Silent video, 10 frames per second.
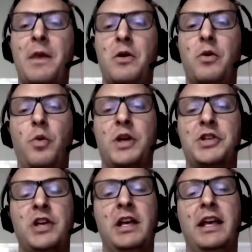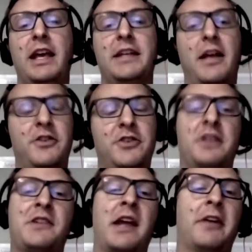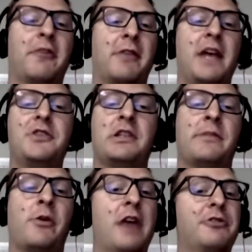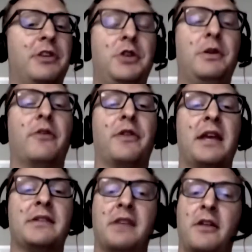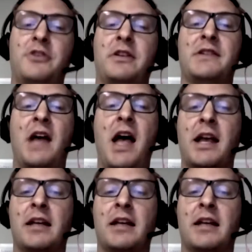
which intelligent design and creationism are actually two different things. Intelligent design